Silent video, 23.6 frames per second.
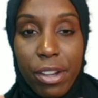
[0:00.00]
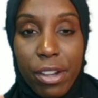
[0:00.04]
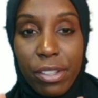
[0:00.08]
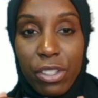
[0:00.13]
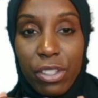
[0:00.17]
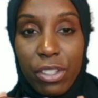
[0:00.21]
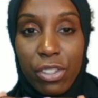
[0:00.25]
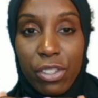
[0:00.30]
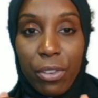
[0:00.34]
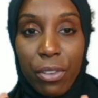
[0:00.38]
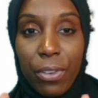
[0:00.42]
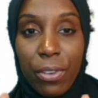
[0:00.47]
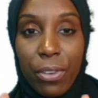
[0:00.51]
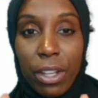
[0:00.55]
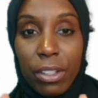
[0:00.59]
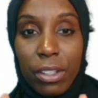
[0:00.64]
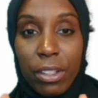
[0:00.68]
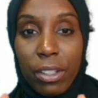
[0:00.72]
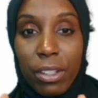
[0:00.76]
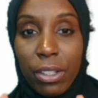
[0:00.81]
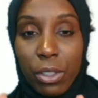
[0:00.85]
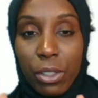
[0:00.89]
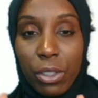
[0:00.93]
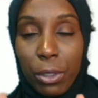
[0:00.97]
foundation.
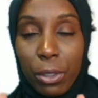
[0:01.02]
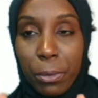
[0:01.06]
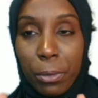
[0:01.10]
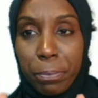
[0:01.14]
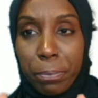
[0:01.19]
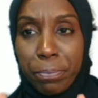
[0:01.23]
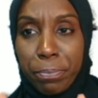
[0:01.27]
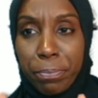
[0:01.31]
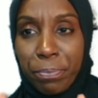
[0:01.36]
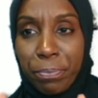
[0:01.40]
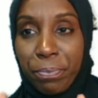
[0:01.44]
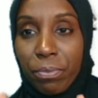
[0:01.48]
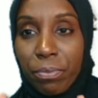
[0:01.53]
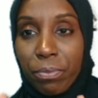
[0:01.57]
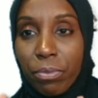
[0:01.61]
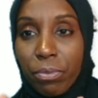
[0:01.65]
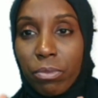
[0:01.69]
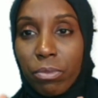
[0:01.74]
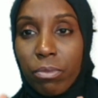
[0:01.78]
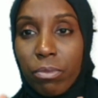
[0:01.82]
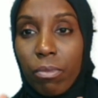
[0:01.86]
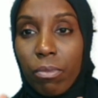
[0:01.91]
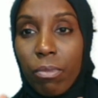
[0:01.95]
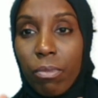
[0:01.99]

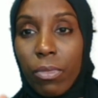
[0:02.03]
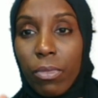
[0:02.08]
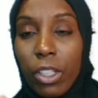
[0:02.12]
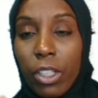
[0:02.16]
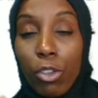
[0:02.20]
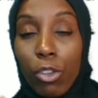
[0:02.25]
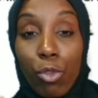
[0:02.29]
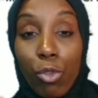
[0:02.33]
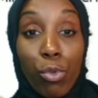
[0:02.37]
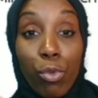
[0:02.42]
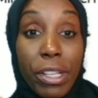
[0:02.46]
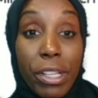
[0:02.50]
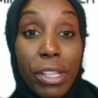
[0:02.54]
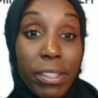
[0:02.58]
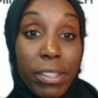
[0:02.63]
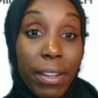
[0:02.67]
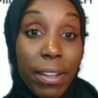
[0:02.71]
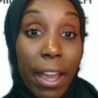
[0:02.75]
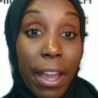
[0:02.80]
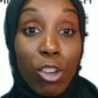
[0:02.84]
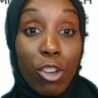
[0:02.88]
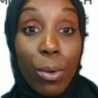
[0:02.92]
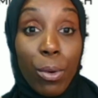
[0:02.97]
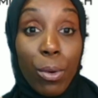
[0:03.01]
The reason that
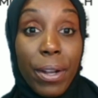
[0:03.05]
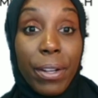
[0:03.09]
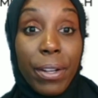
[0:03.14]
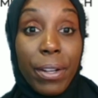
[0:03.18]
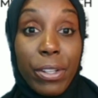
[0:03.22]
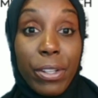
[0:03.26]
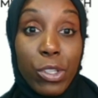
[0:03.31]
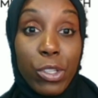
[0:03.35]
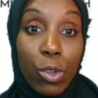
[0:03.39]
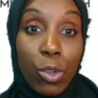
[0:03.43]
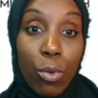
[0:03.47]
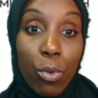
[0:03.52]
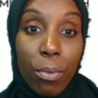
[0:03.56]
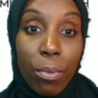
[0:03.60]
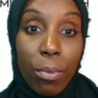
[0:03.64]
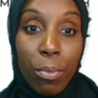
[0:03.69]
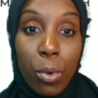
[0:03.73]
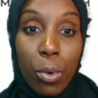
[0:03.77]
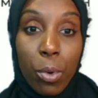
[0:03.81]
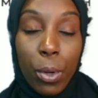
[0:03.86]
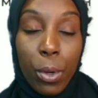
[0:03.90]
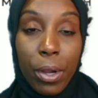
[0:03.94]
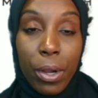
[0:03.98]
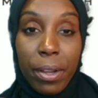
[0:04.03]
credit is so important,
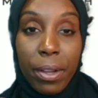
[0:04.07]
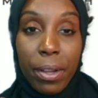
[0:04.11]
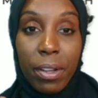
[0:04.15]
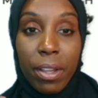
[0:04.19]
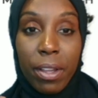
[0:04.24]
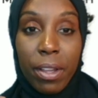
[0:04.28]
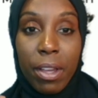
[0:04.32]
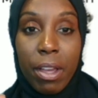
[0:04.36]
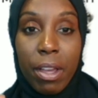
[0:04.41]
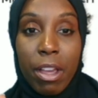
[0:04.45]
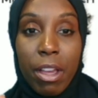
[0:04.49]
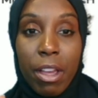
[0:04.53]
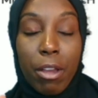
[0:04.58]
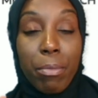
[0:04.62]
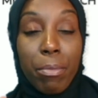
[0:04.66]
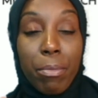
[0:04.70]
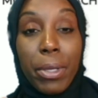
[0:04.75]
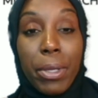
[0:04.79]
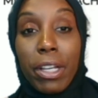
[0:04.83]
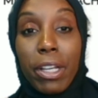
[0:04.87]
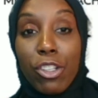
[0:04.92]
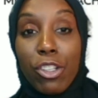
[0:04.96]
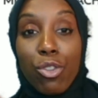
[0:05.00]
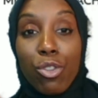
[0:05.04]
because you
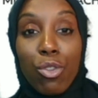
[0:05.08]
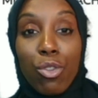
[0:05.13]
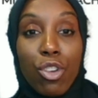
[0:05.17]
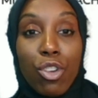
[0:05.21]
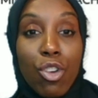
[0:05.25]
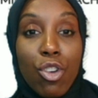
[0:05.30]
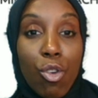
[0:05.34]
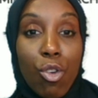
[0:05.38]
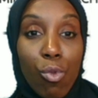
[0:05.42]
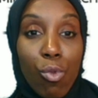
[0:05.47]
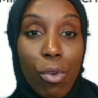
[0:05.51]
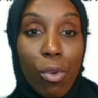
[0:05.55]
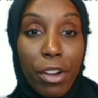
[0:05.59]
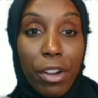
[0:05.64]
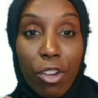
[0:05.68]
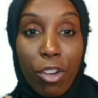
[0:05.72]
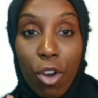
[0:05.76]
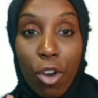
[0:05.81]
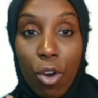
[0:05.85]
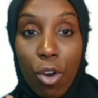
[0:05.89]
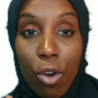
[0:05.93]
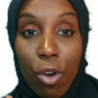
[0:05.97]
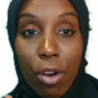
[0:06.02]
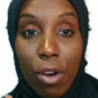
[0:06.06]
could go rent a
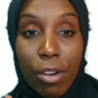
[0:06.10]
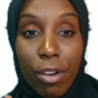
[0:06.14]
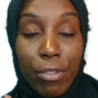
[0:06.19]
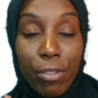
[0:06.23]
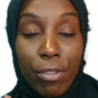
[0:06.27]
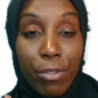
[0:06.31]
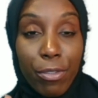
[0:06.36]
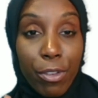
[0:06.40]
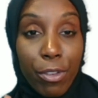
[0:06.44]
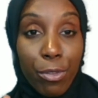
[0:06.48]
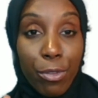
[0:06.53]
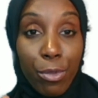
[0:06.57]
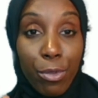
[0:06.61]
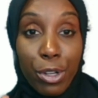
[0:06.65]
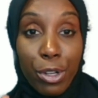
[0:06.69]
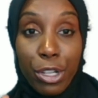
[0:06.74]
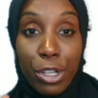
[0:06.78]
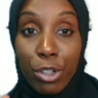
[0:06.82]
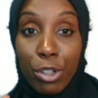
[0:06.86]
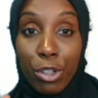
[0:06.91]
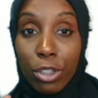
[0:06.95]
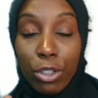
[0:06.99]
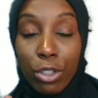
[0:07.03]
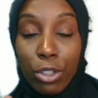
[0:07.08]
car for free or a
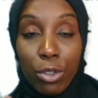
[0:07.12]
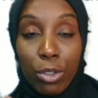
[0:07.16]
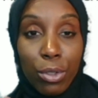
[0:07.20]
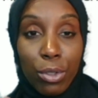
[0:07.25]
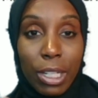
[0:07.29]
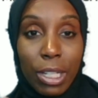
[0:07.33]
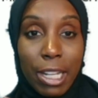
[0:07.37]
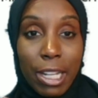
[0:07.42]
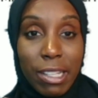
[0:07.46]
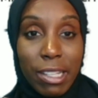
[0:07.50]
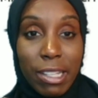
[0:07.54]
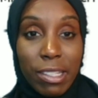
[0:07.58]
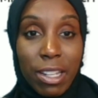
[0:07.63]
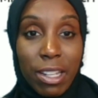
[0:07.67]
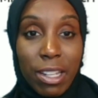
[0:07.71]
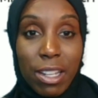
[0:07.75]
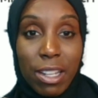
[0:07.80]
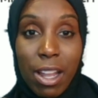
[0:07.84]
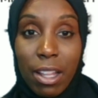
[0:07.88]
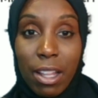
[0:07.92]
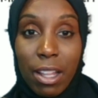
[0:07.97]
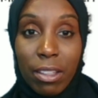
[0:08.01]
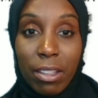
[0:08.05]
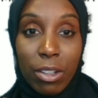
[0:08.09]
little to less than nothing
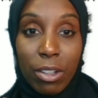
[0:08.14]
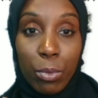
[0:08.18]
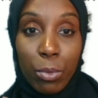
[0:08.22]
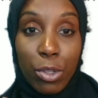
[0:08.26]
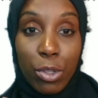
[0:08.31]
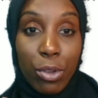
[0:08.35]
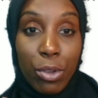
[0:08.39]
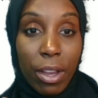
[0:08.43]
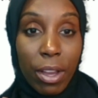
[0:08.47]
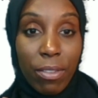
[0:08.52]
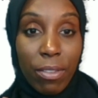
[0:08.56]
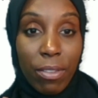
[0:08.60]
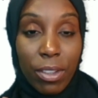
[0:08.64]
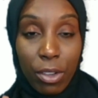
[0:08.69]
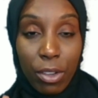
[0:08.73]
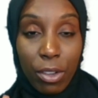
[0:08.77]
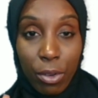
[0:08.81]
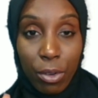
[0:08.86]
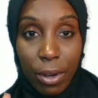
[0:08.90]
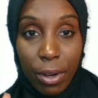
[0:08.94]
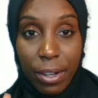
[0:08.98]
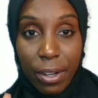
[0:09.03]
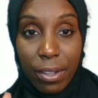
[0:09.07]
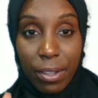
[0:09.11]
when you have good
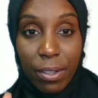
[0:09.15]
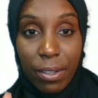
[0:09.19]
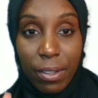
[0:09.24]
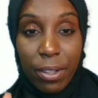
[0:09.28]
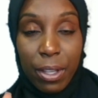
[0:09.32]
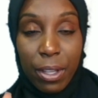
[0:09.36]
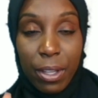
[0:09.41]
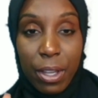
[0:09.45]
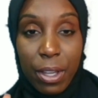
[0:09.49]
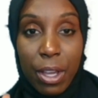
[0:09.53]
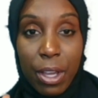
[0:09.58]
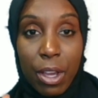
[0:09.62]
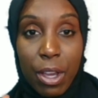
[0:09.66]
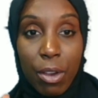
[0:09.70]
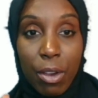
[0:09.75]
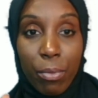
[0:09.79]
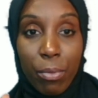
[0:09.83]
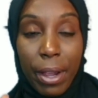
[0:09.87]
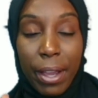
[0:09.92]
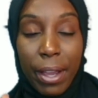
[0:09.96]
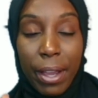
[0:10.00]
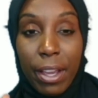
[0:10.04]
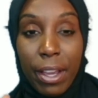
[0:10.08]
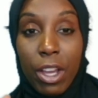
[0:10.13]
credit, right?
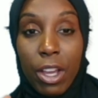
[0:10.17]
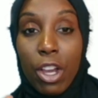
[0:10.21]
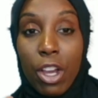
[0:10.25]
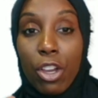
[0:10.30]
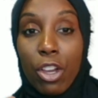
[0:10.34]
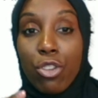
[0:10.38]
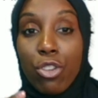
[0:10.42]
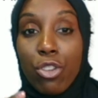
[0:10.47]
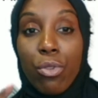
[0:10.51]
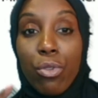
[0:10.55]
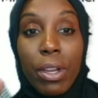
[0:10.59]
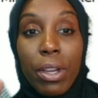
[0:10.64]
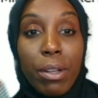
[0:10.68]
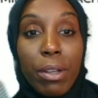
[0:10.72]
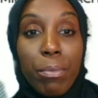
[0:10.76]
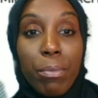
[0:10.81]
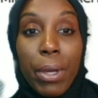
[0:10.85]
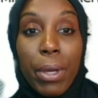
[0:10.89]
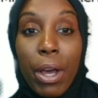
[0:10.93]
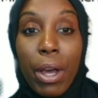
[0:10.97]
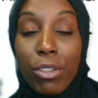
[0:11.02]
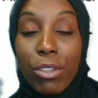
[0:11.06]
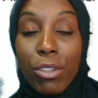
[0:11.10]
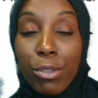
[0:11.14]
You can bounce
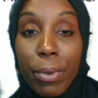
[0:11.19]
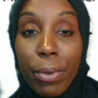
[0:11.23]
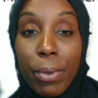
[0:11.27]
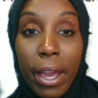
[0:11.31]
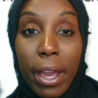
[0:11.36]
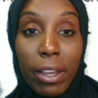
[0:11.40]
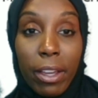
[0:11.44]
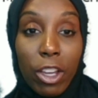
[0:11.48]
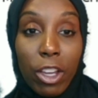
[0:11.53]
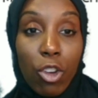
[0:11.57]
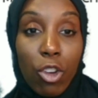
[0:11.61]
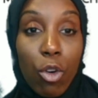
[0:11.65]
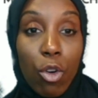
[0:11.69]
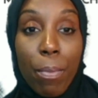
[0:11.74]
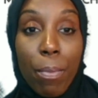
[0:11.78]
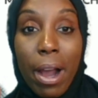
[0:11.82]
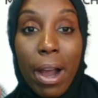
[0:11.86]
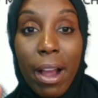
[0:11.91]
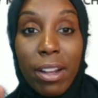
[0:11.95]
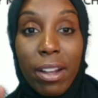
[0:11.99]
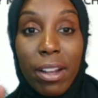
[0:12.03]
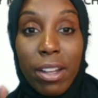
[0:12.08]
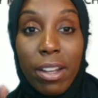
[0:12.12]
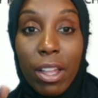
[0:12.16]
back and go buy
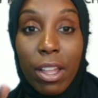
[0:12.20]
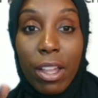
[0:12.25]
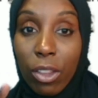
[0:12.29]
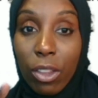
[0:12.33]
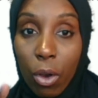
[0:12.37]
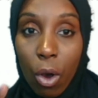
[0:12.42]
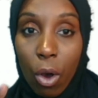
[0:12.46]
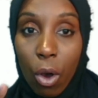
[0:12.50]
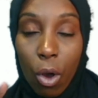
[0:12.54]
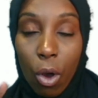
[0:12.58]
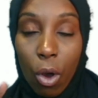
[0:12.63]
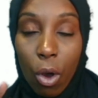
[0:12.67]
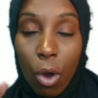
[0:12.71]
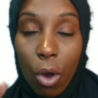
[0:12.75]
another car,